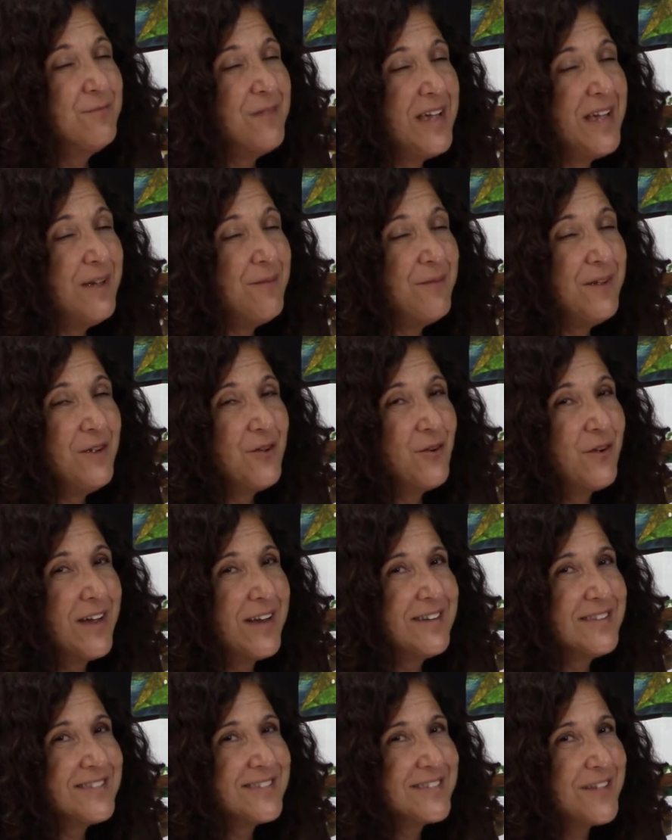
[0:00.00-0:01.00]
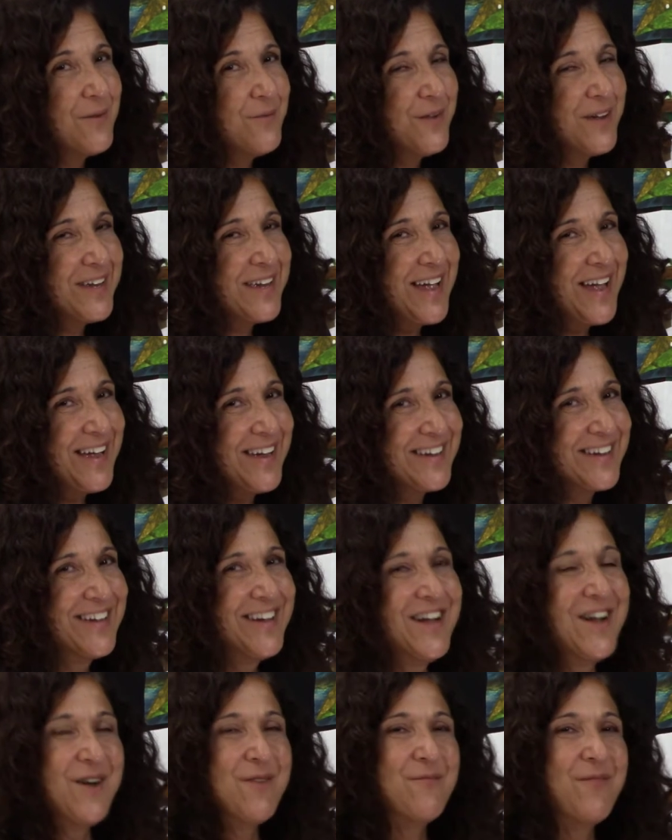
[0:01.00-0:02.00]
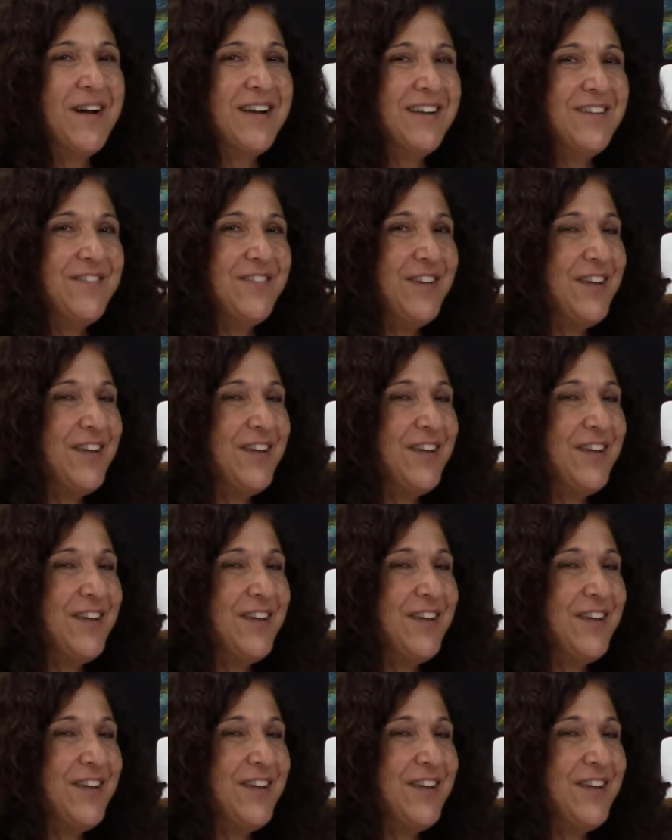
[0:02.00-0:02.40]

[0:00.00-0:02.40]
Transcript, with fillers: maybe you'll get a stomach ache. But if